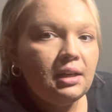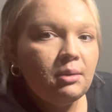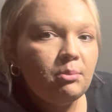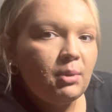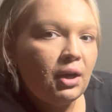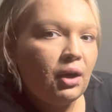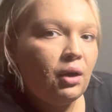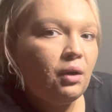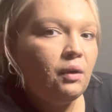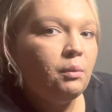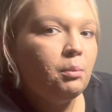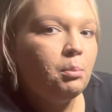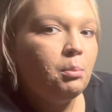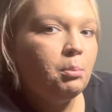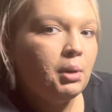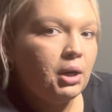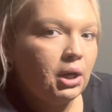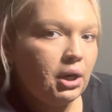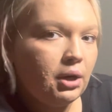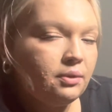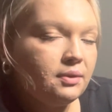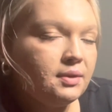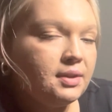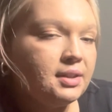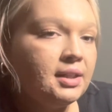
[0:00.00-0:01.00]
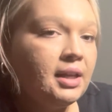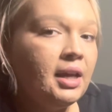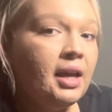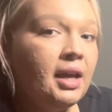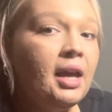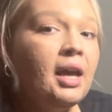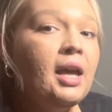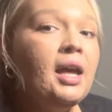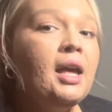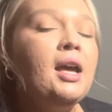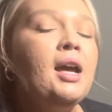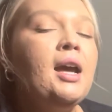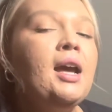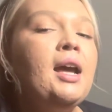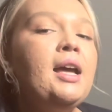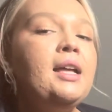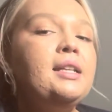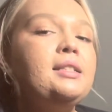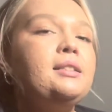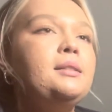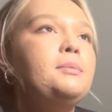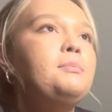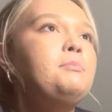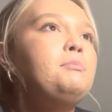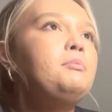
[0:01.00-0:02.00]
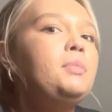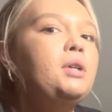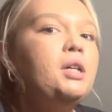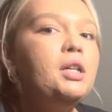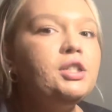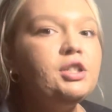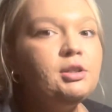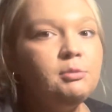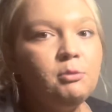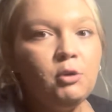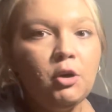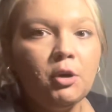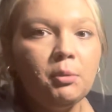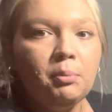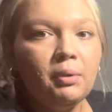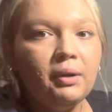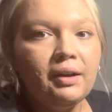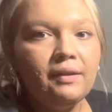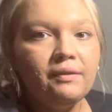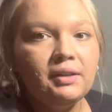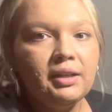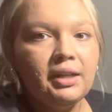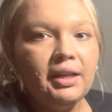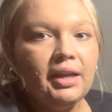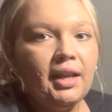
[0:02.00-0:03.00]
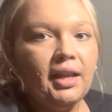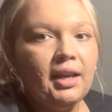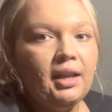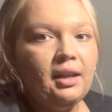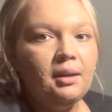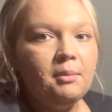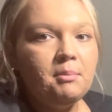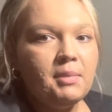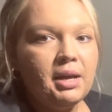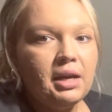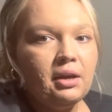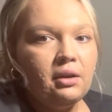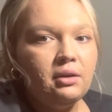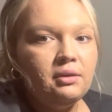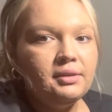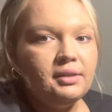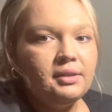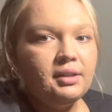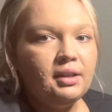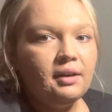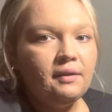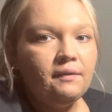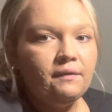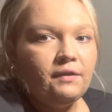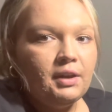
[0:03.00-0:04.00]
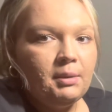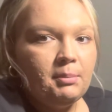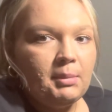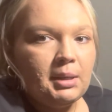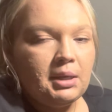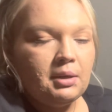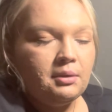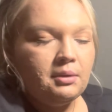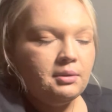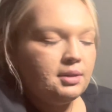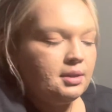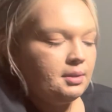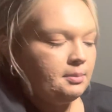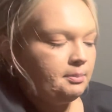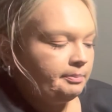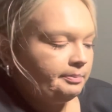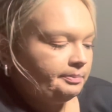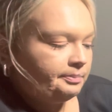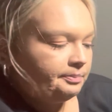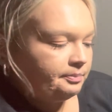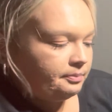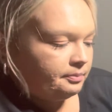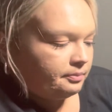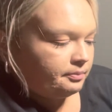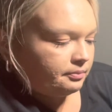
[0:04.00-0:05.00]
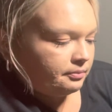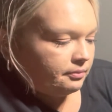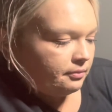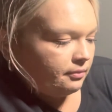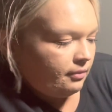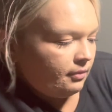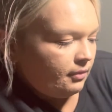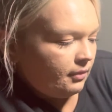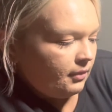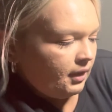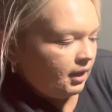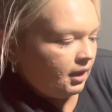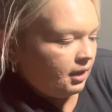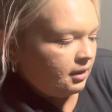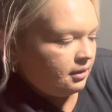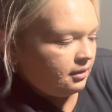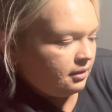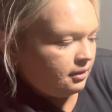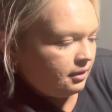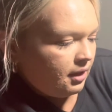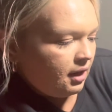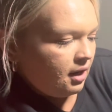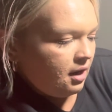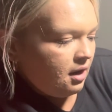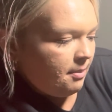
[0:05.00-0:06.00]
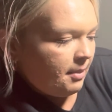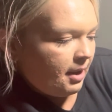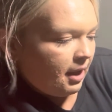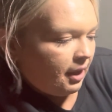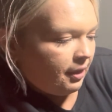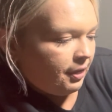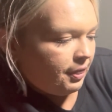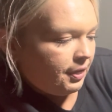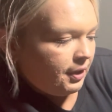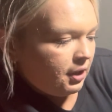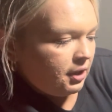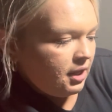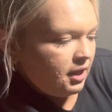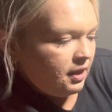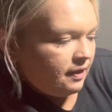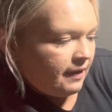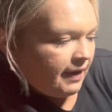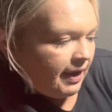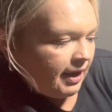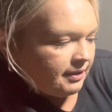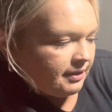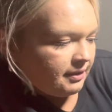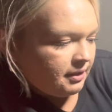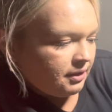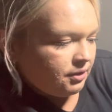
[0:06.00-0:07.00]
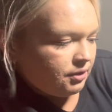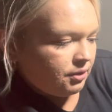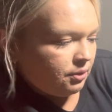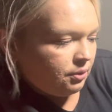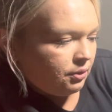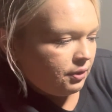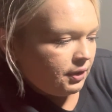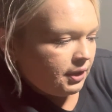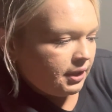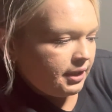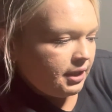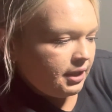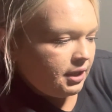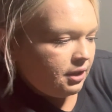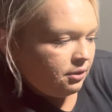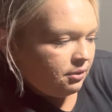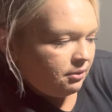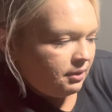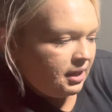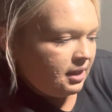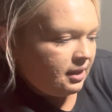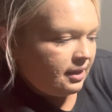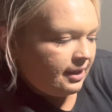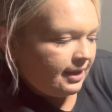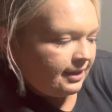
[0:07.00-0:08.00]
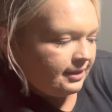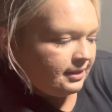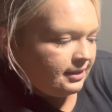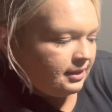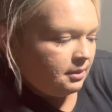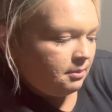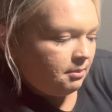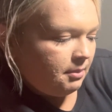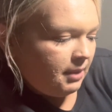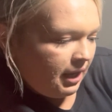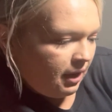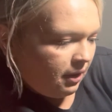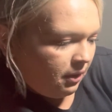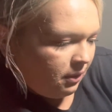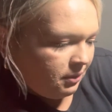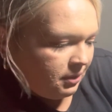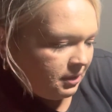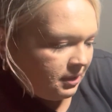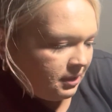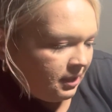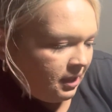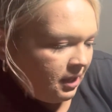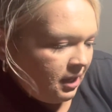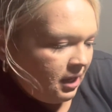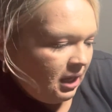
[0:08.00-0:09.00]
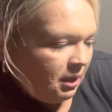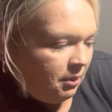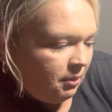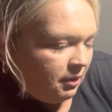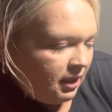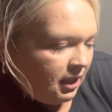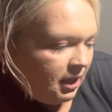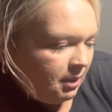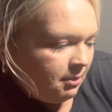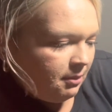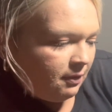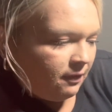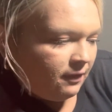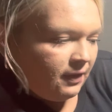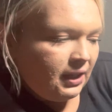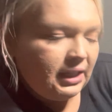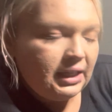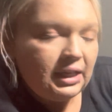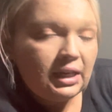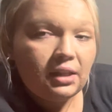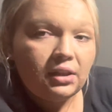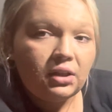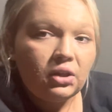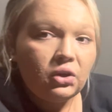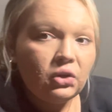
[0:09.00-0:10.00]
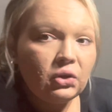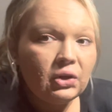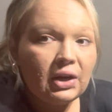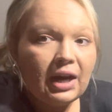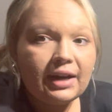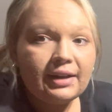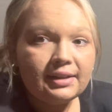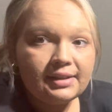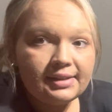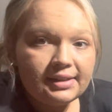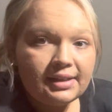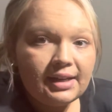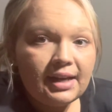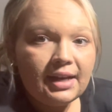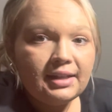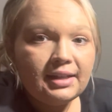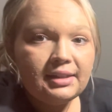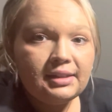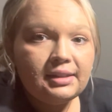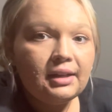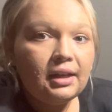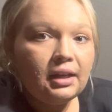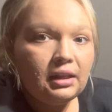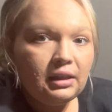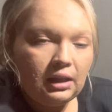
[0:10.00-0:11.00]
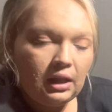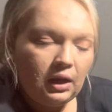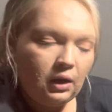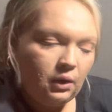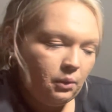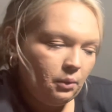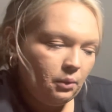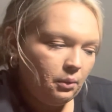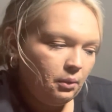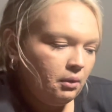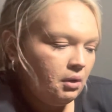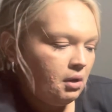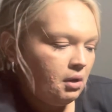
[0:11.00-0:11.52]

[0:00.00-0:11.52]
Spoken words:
male births. It's much more prevalent in males than in females. There are about 30,000 to 33,000 males with hemophilia in the United States alone.